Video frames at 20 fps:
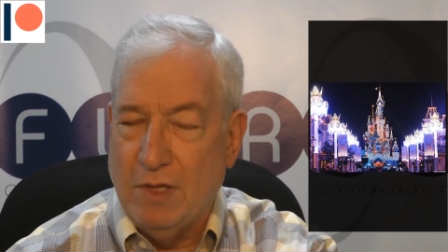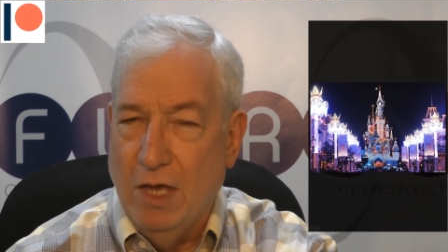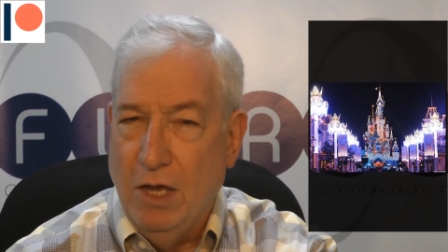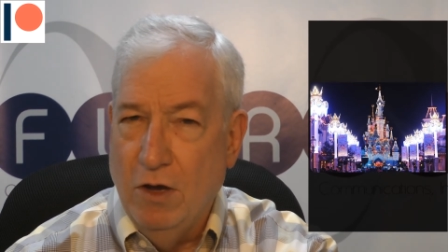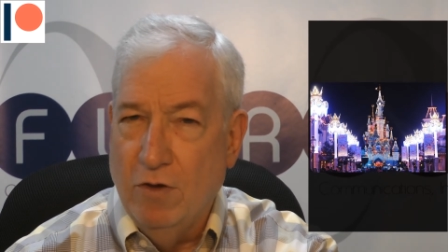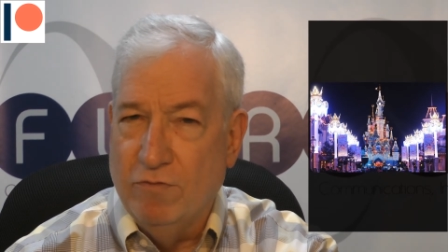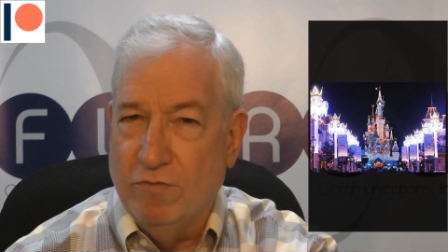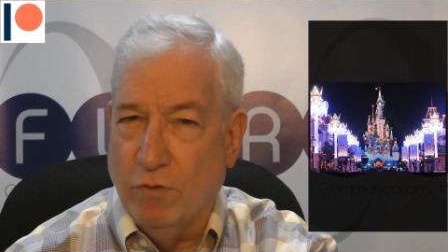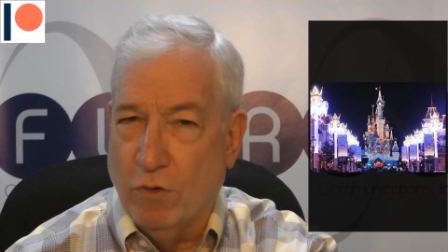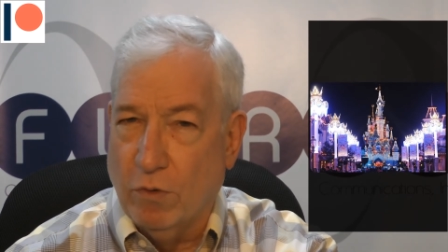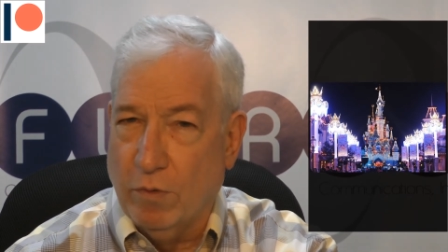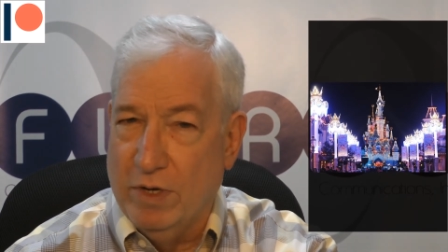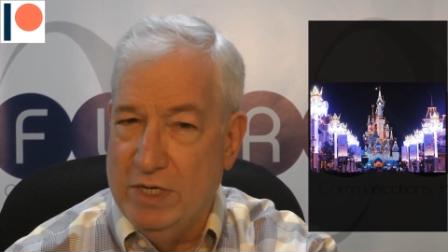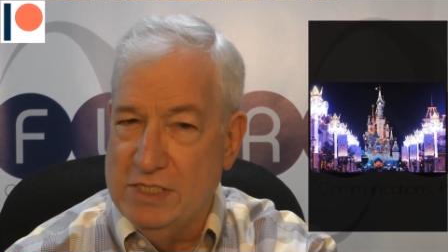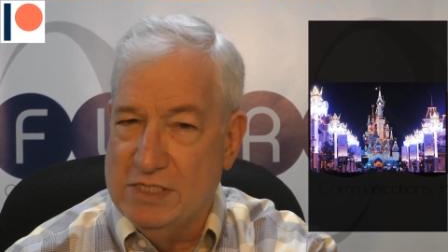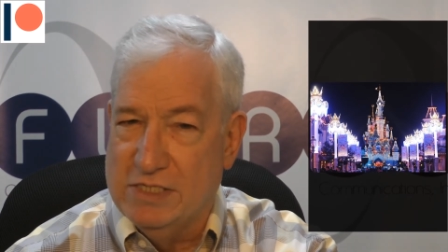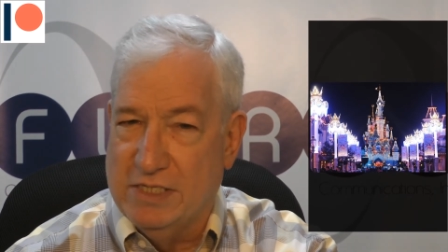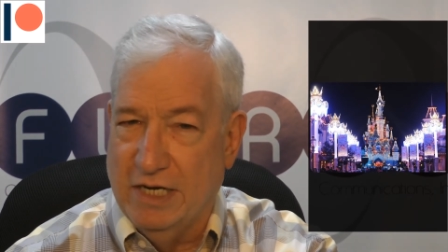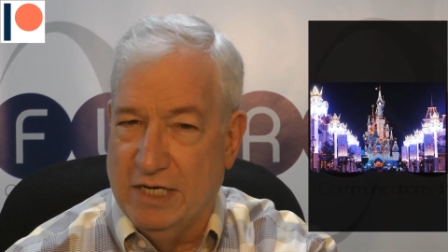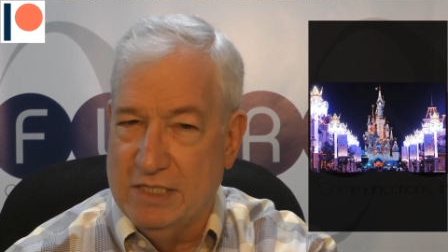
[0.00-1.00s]
For
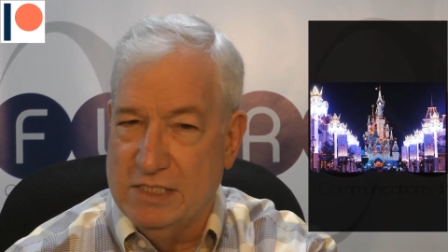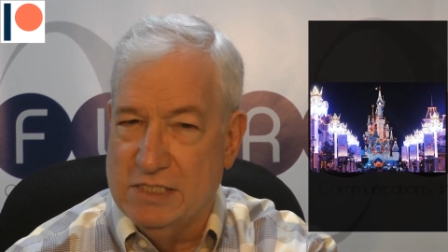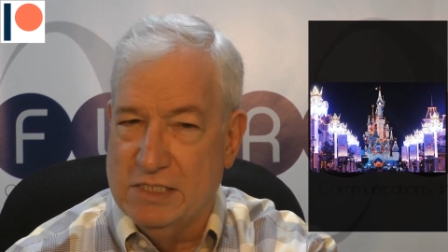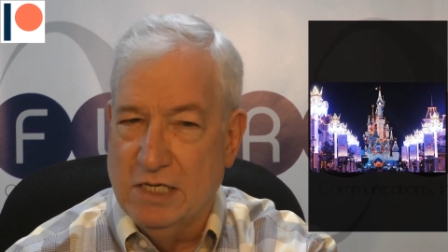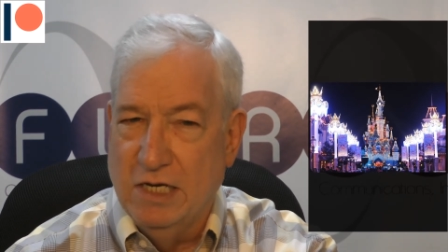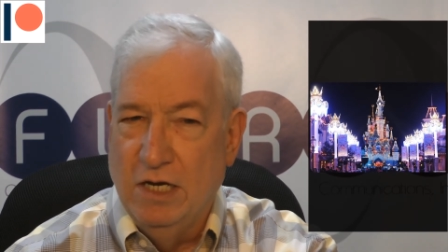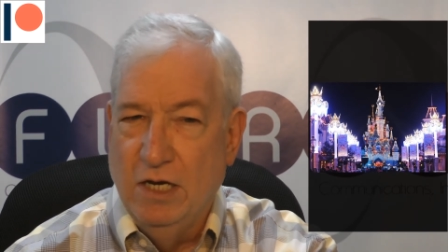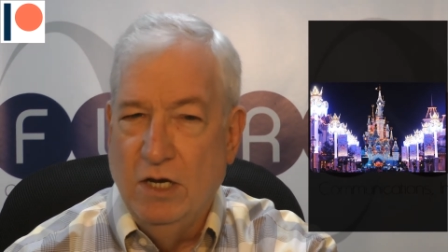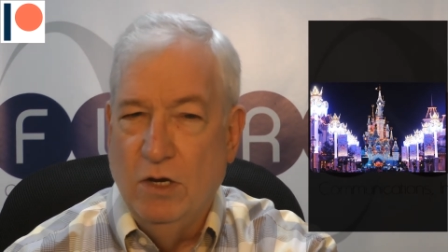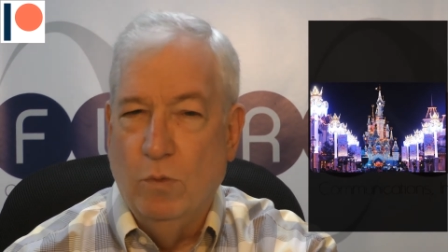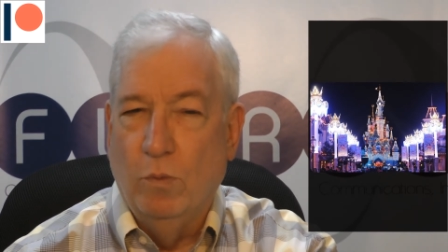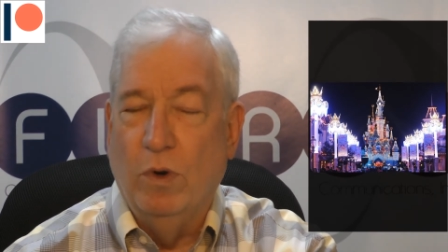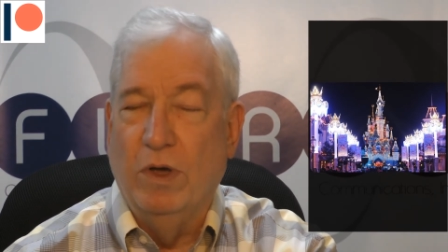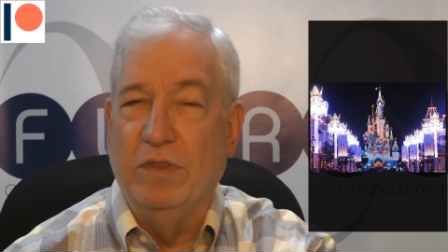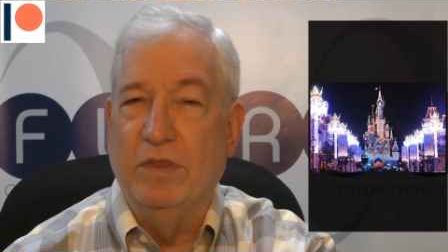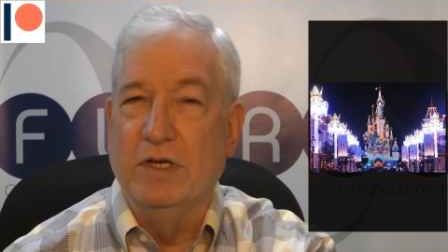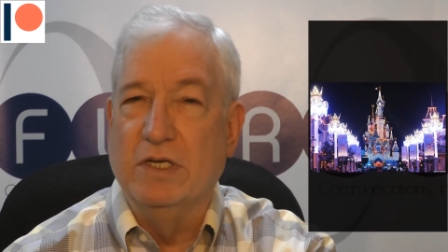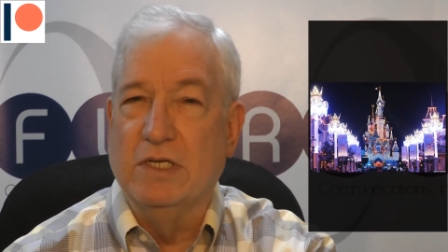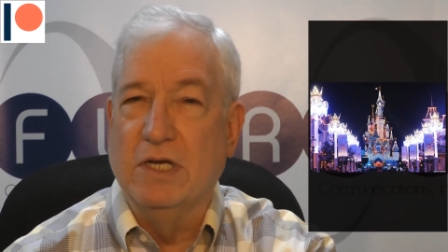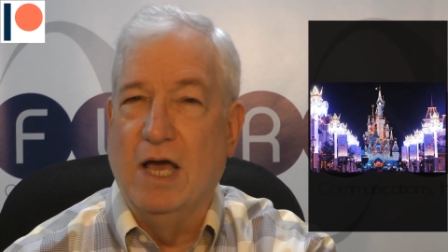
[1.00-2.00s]
instance,
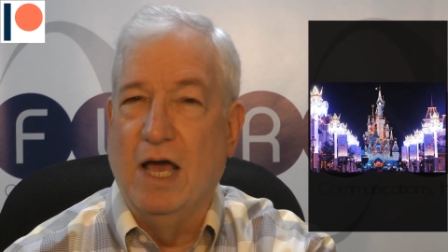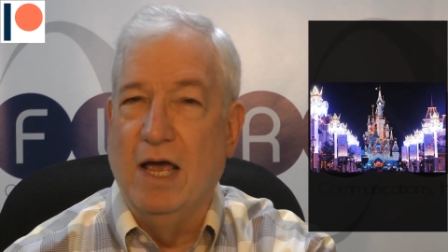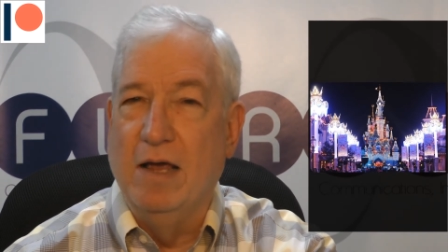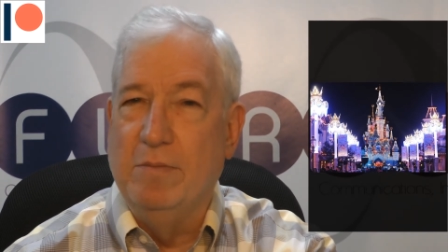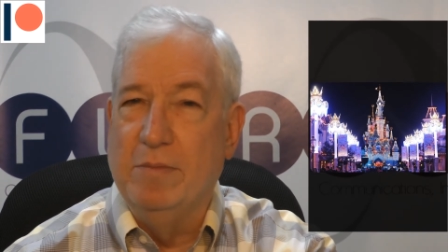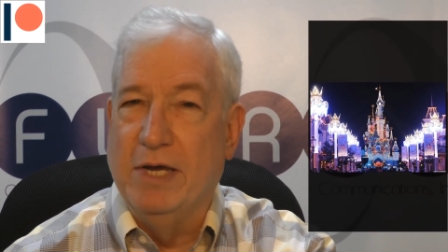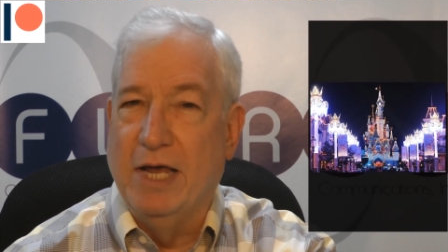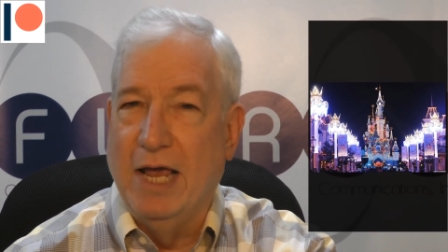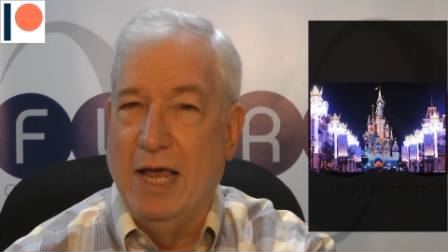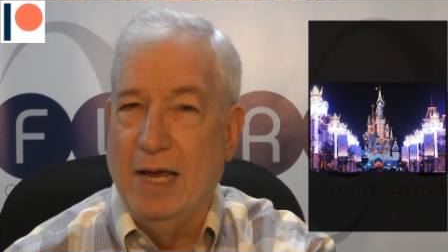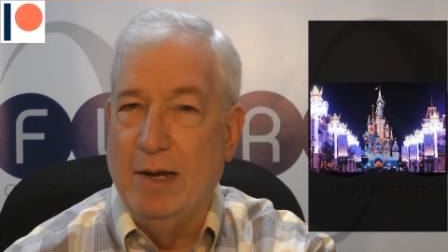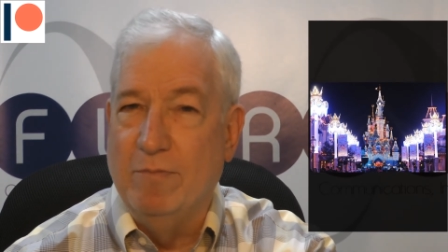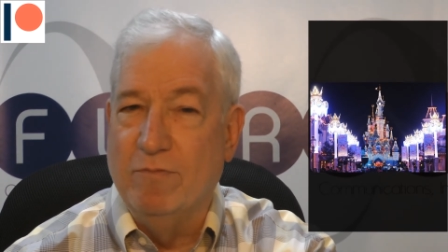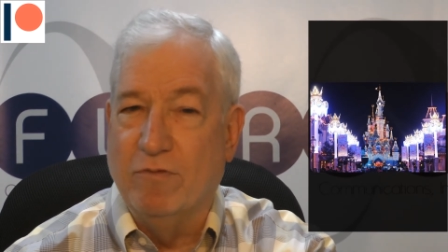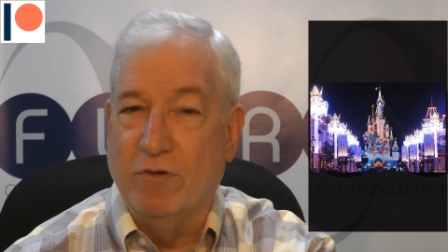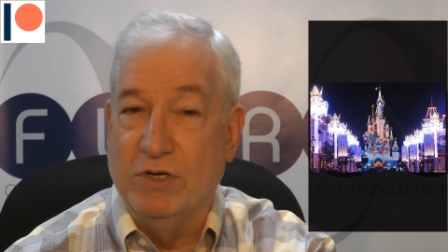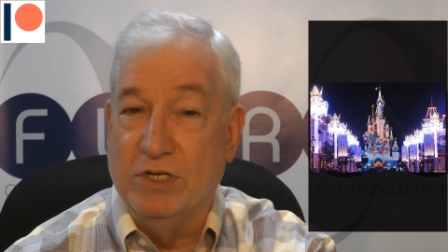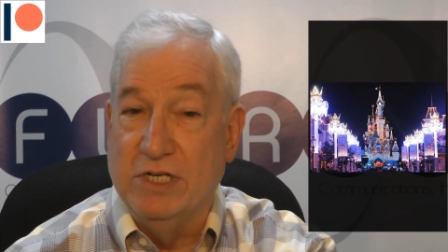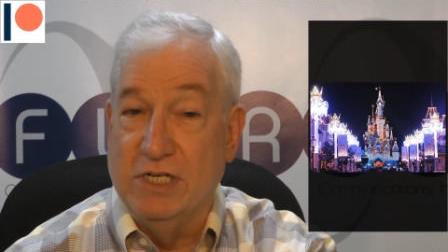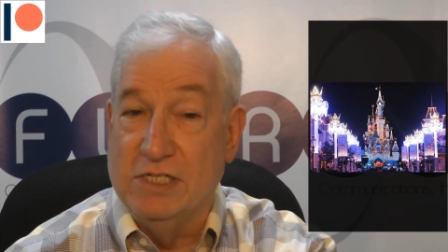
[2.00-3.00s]
when the time came
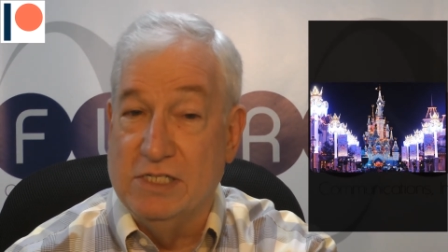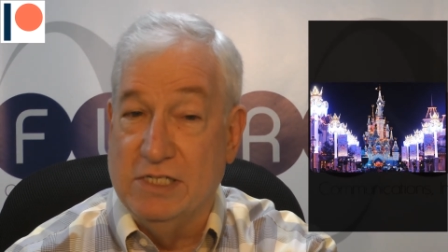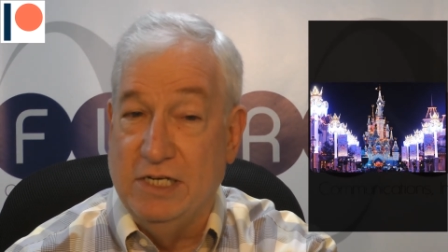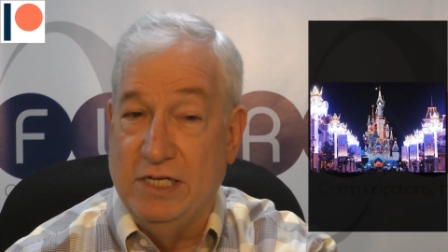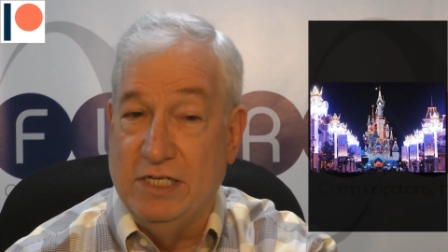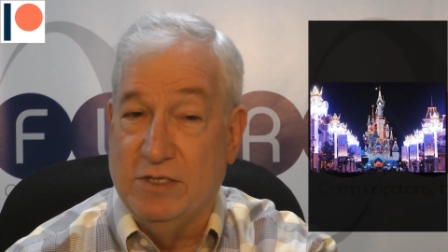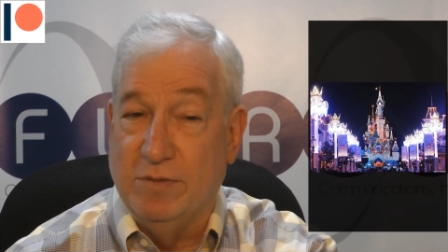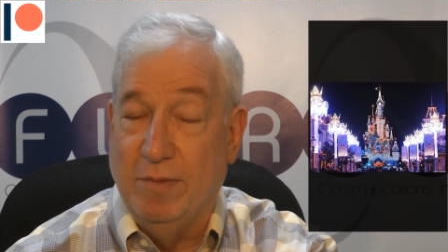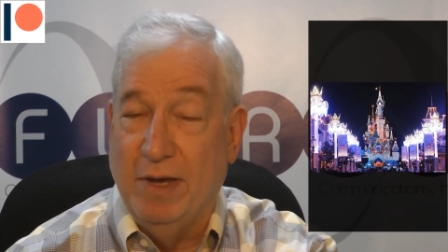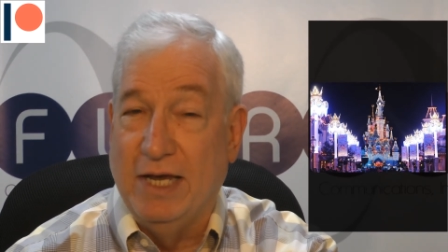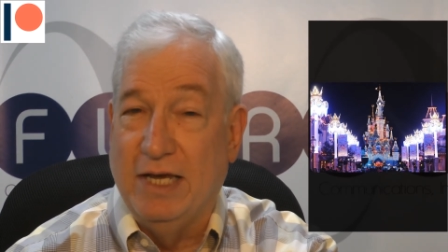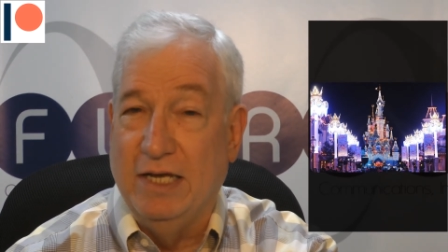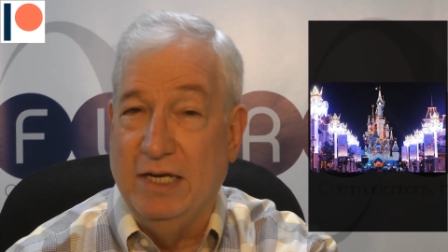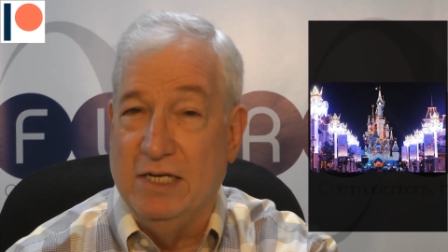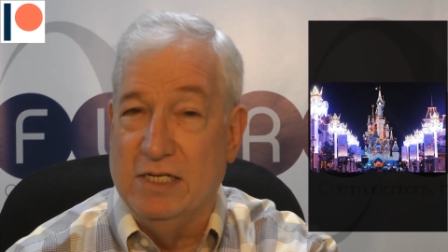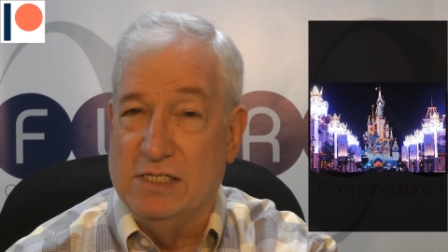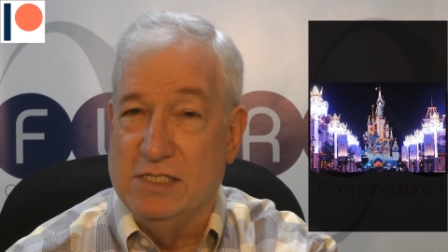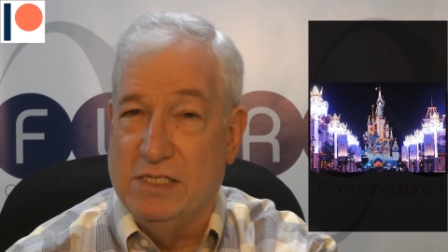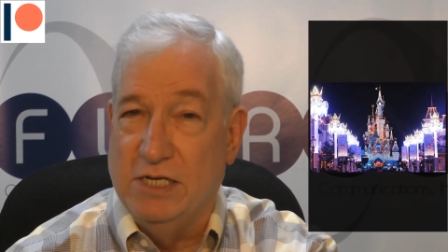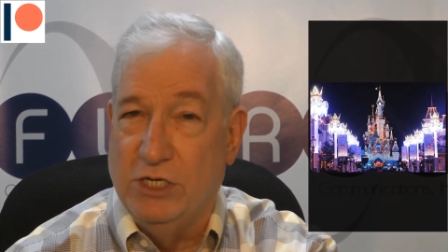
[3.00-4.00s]
for Disney to make a
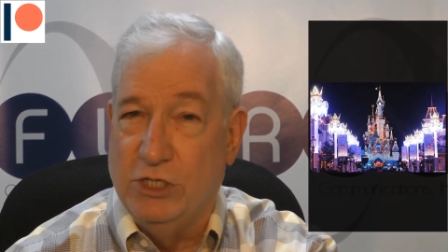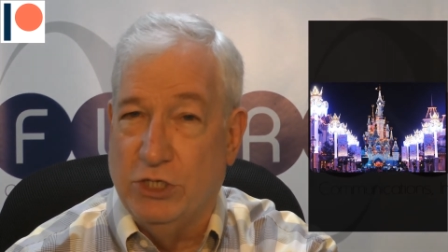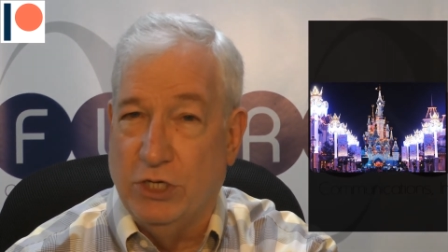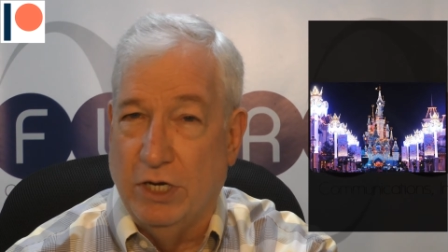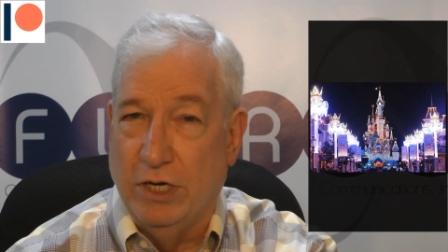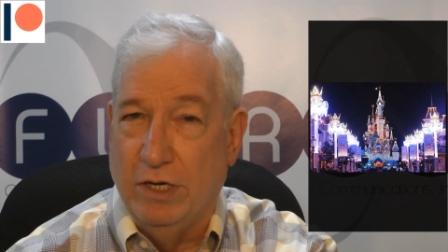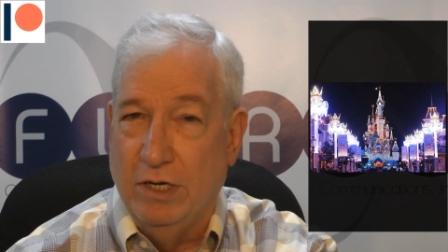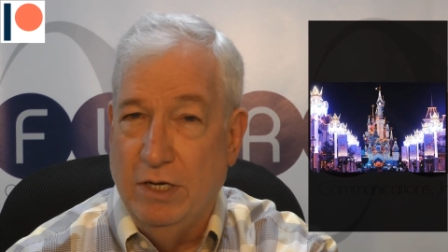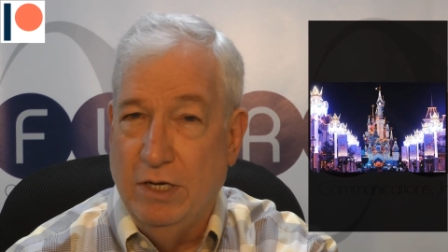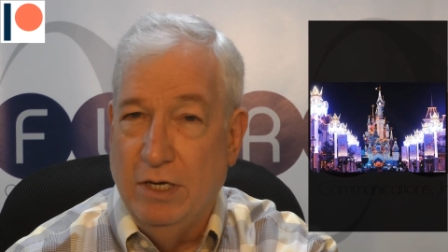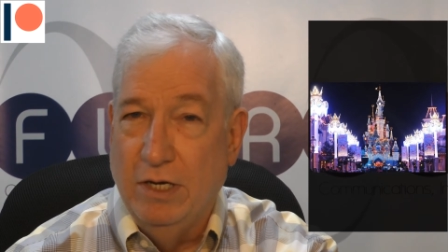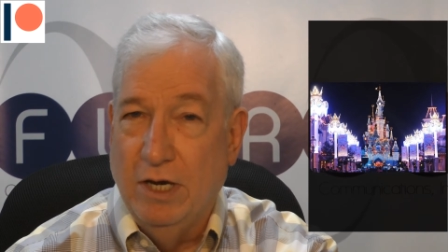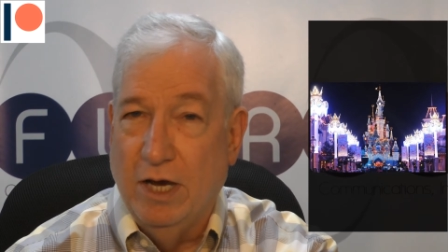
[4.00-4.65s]
decision